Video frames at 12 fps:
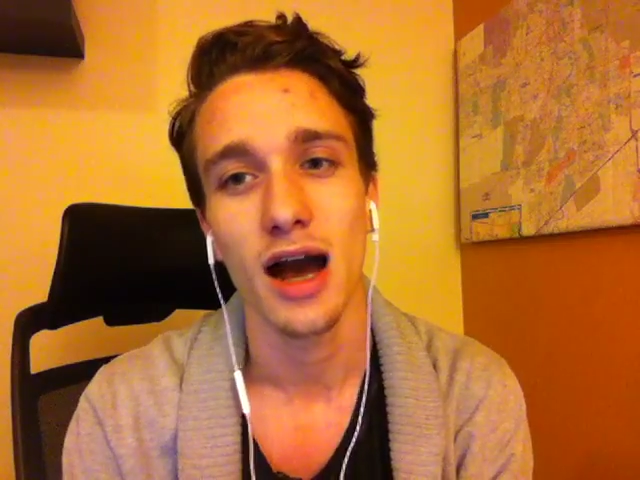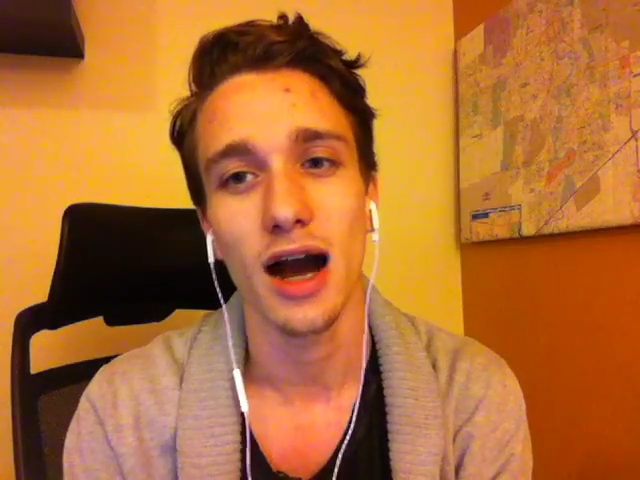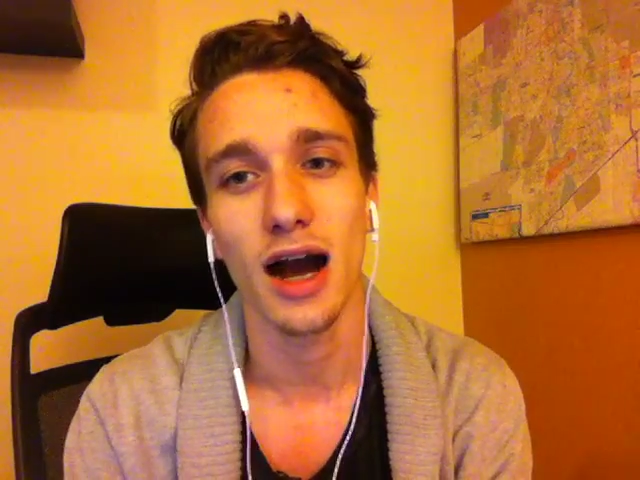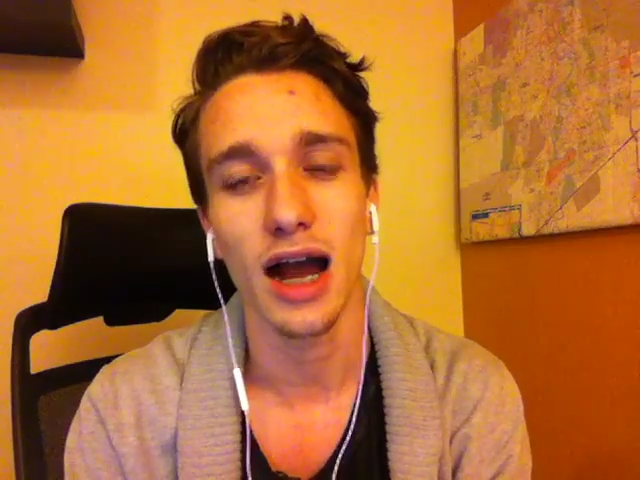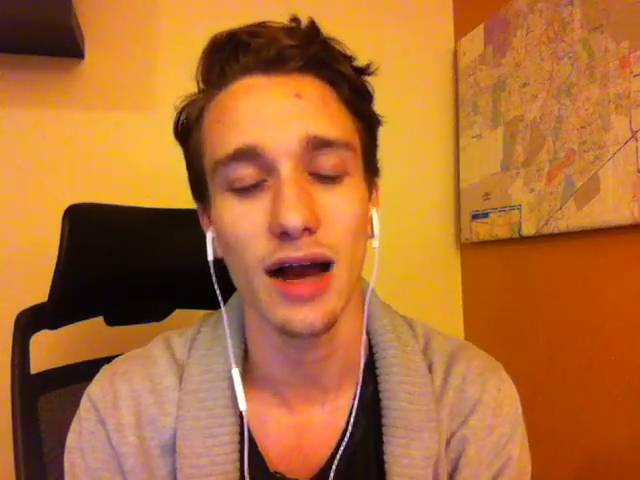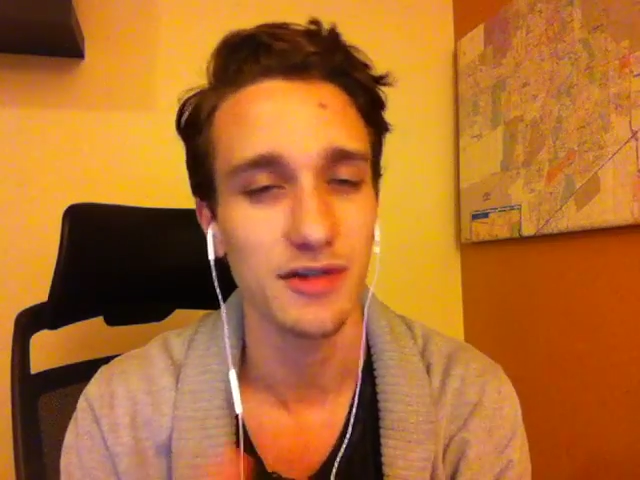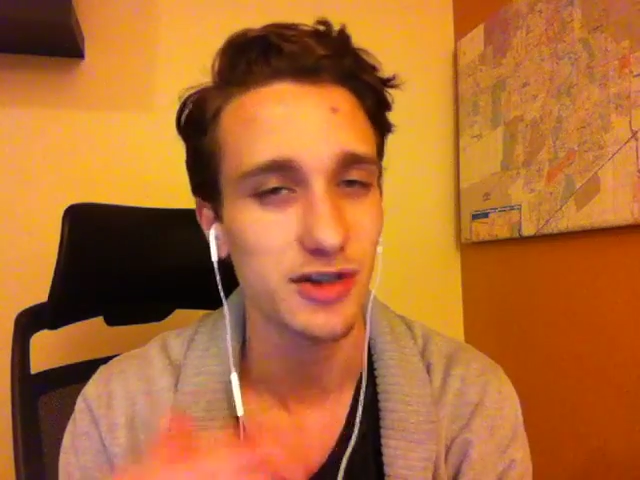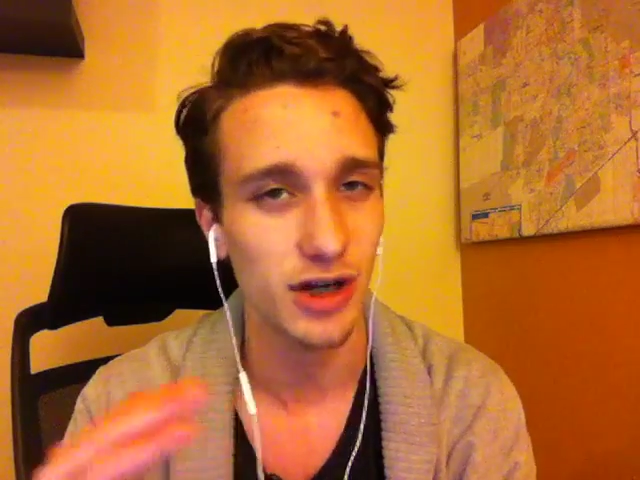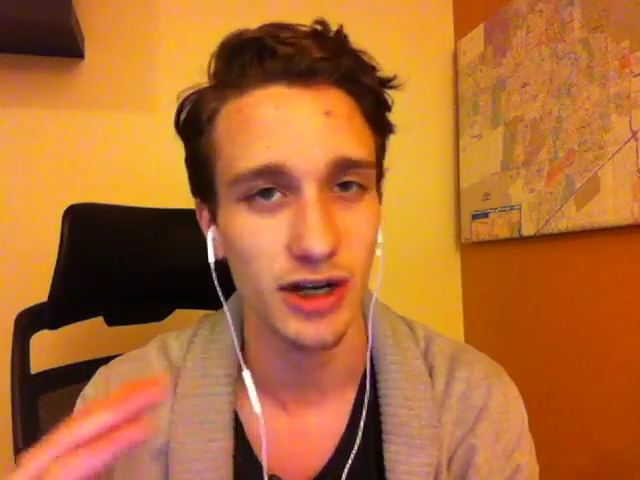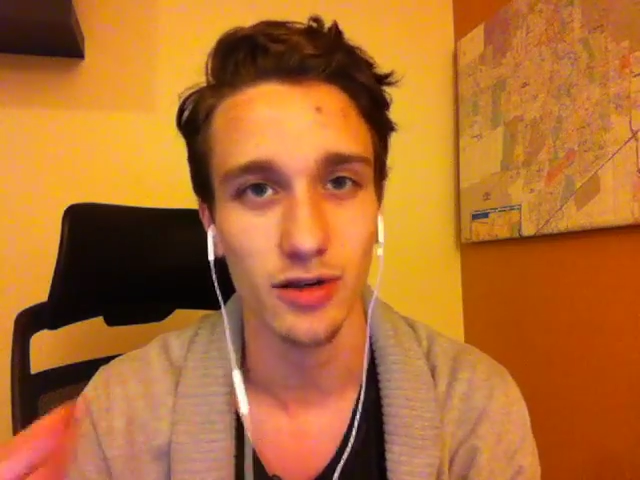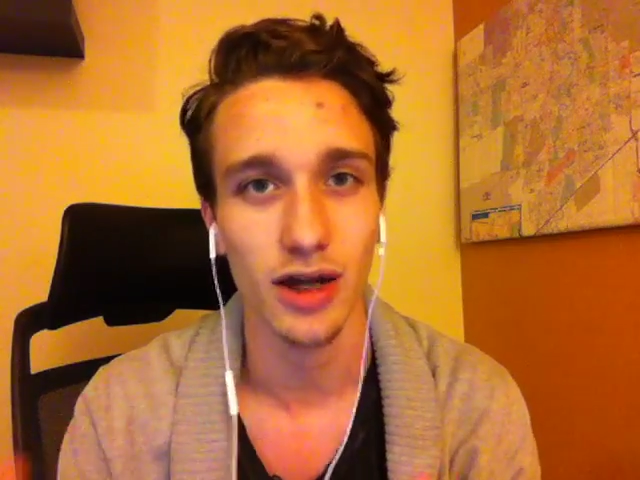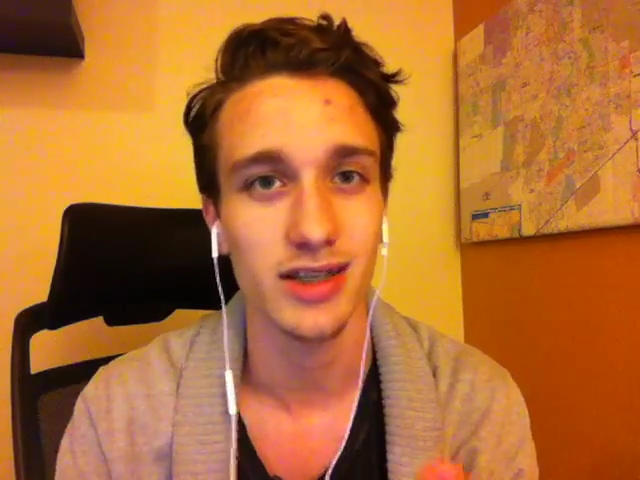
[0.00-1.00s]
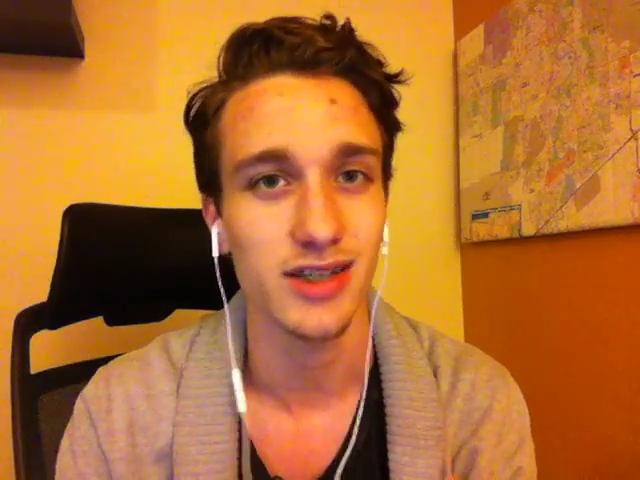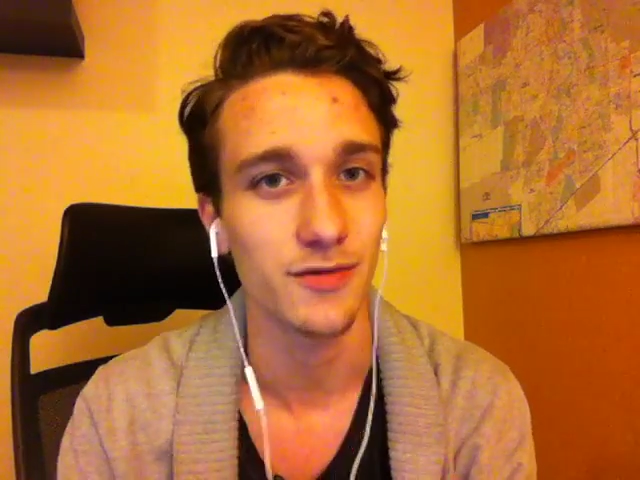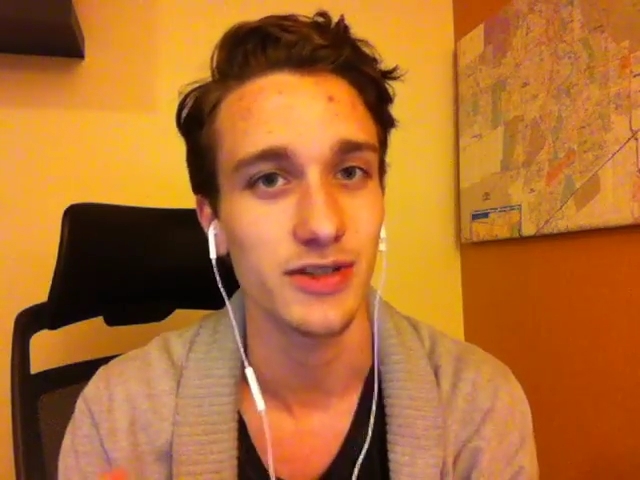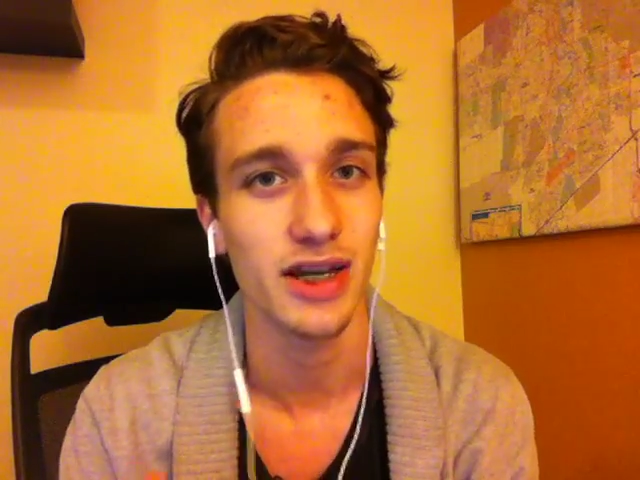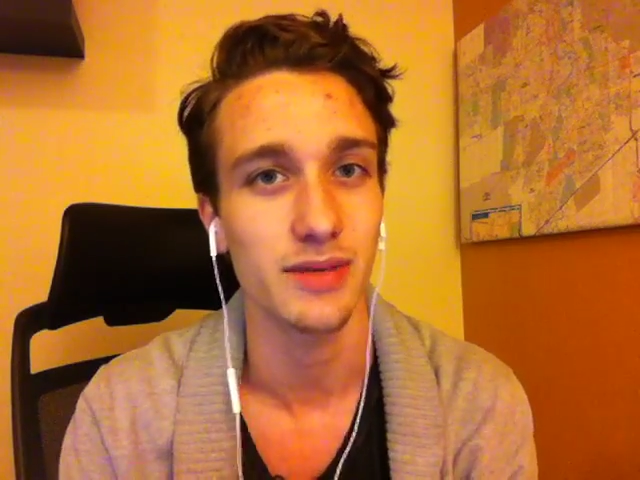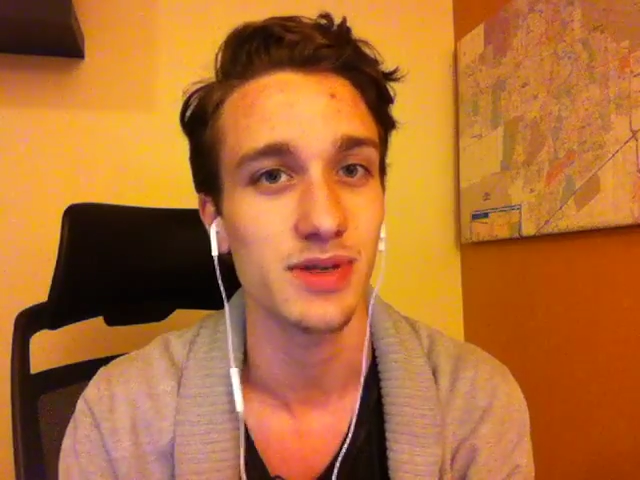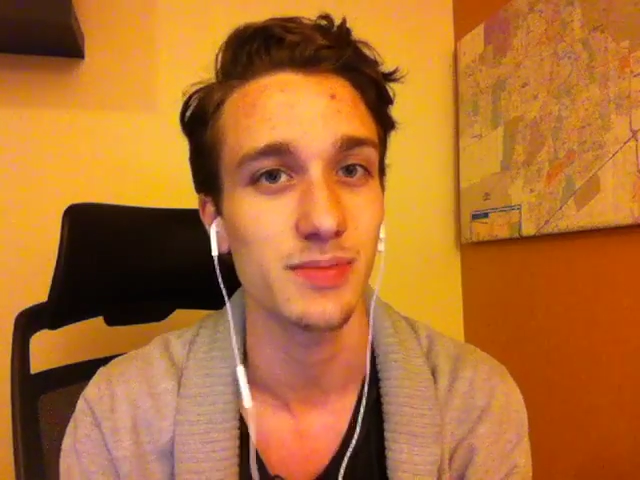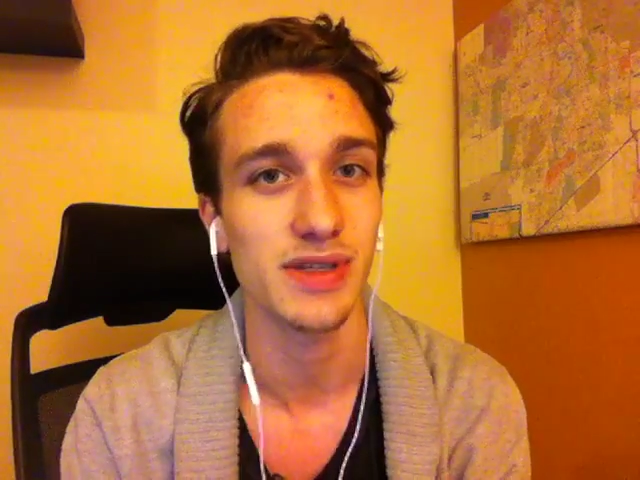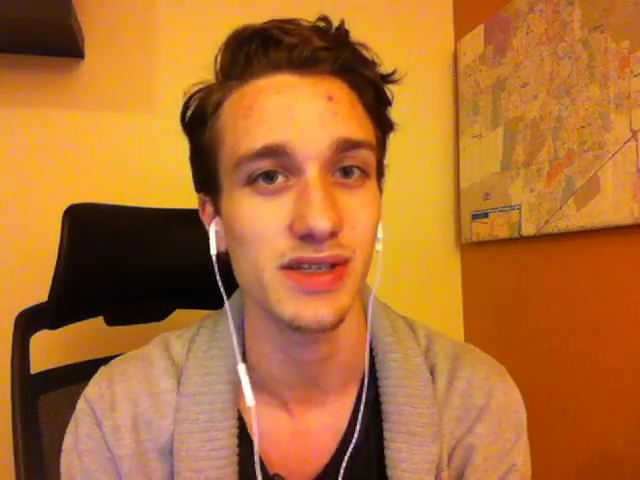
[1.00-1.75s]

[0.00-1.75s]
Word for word: Uh, having tried a lot of different types of